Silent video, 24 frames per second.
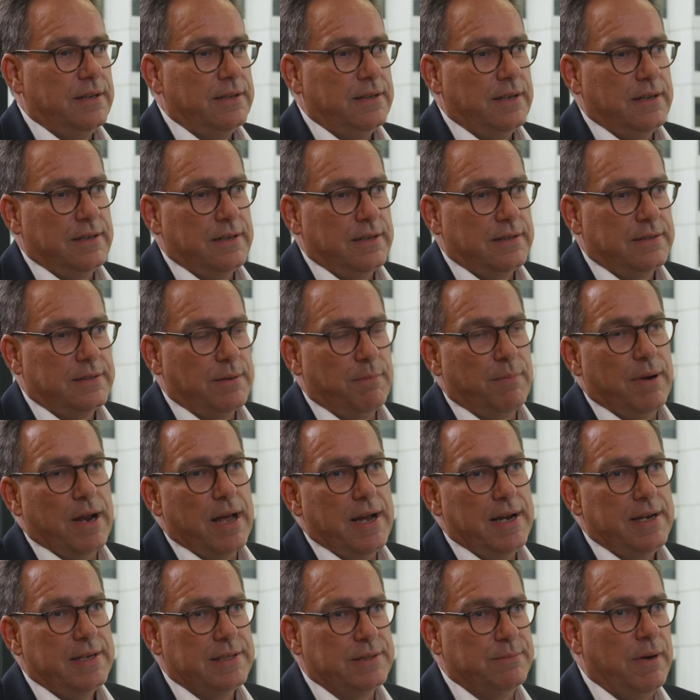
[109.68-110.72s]
A
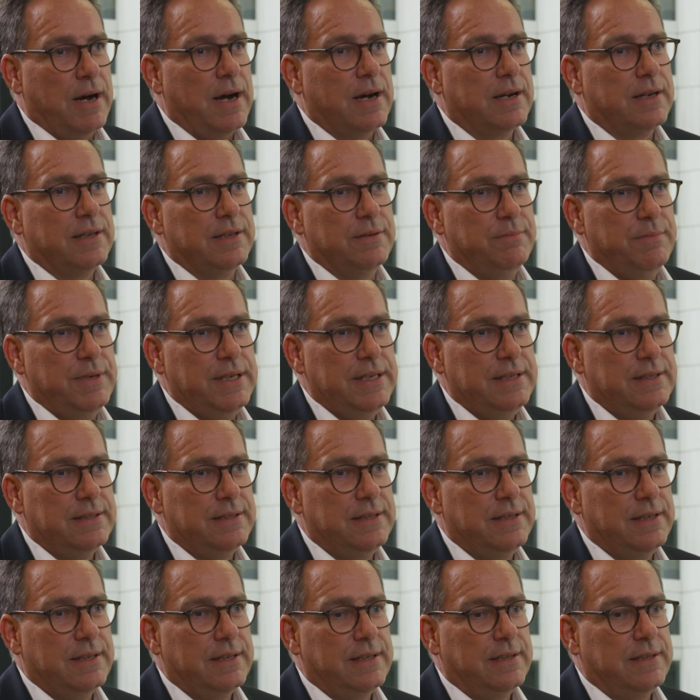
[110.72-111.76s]
supplier's market means
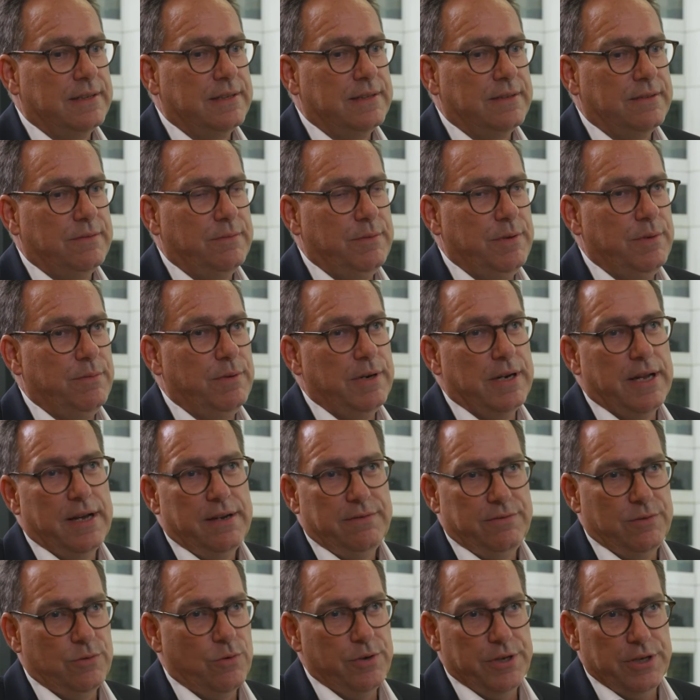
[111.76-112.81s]
that we will
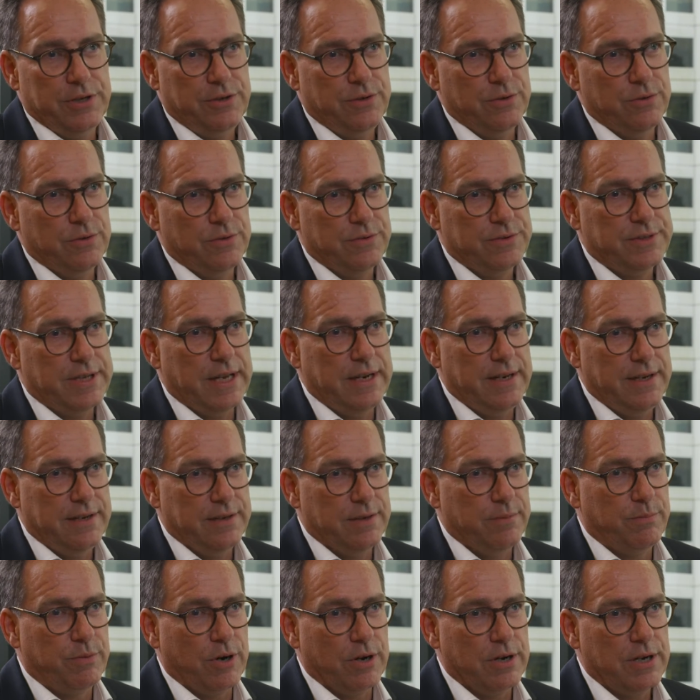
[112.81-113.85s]
have no issue of selling
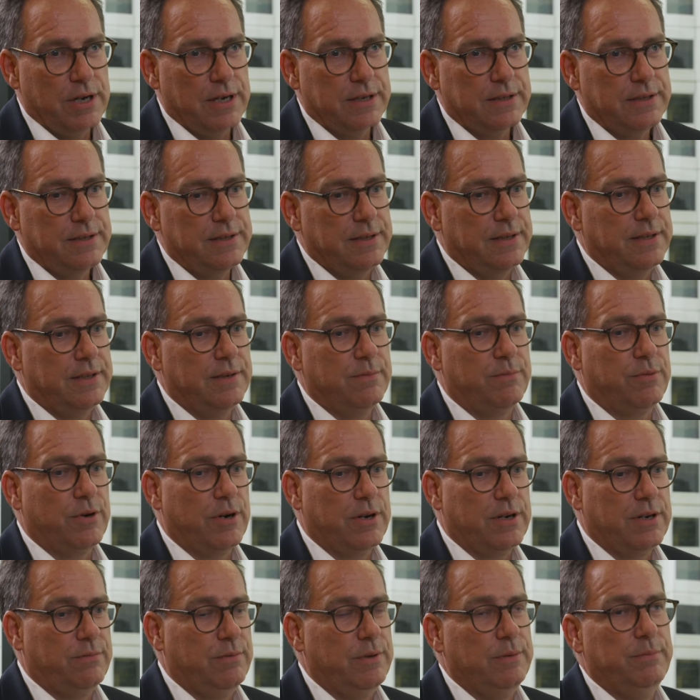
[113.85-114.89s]
the product, and the
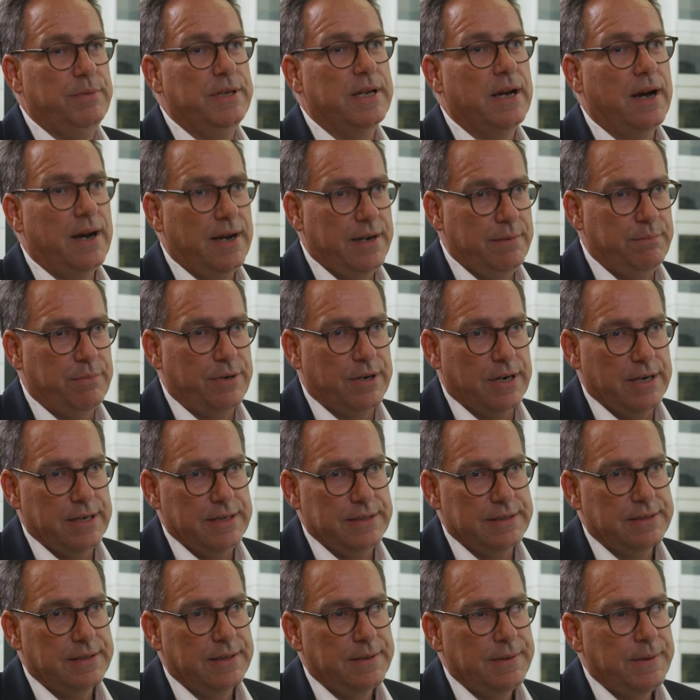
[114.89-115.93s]
product will be high
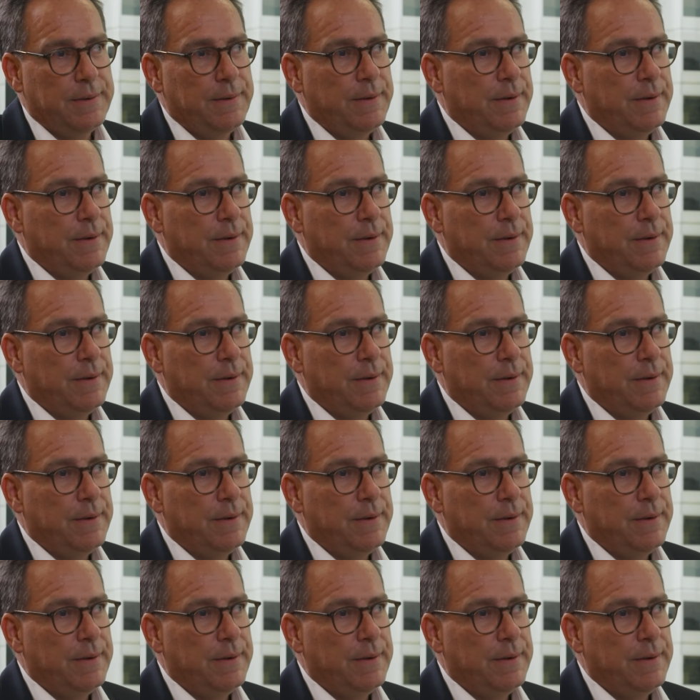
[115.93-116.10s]
priced.